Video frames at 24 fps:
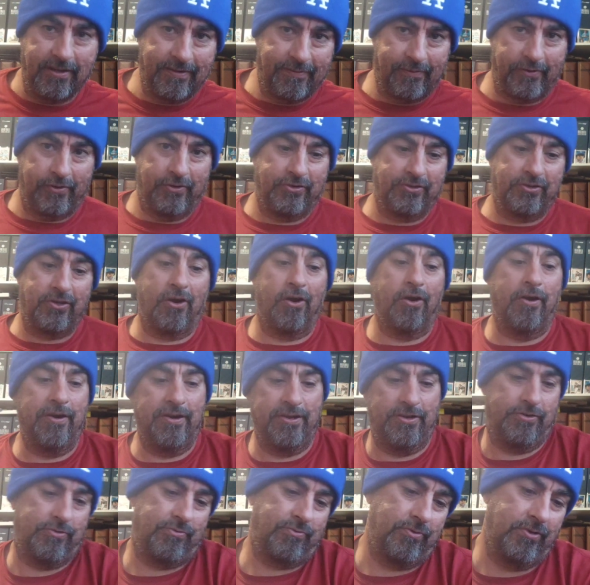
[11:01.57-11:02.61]
his first card
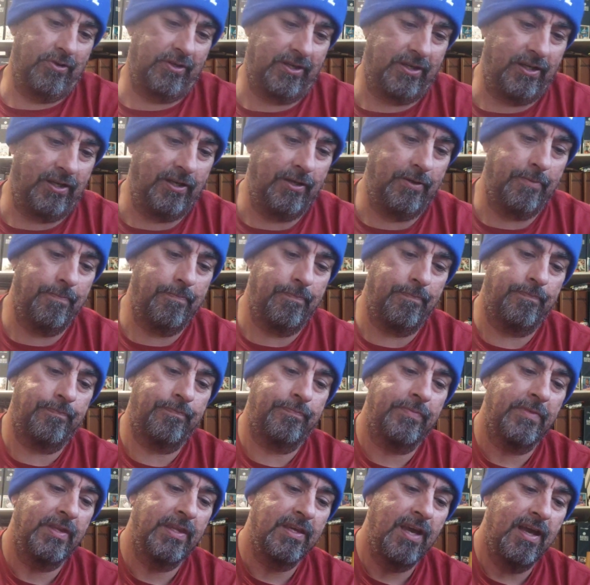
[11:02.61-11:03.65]
his rookie.
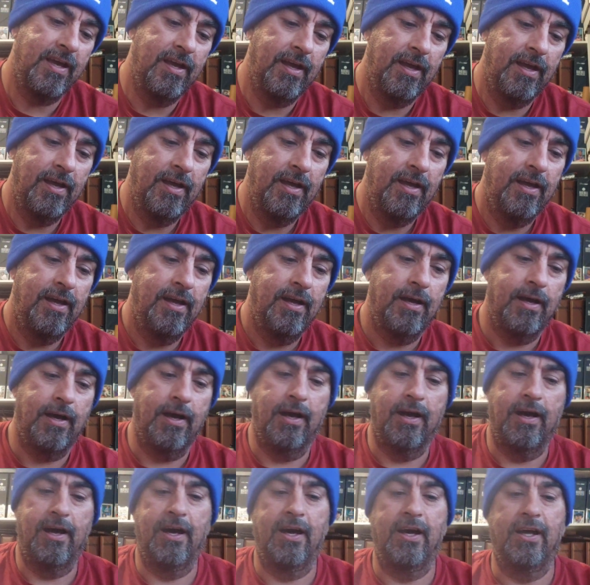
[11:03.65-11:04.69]

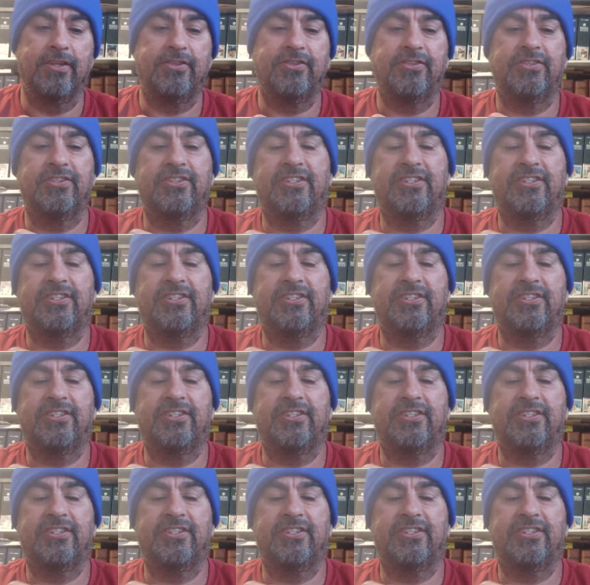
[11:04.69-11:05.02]
Uh,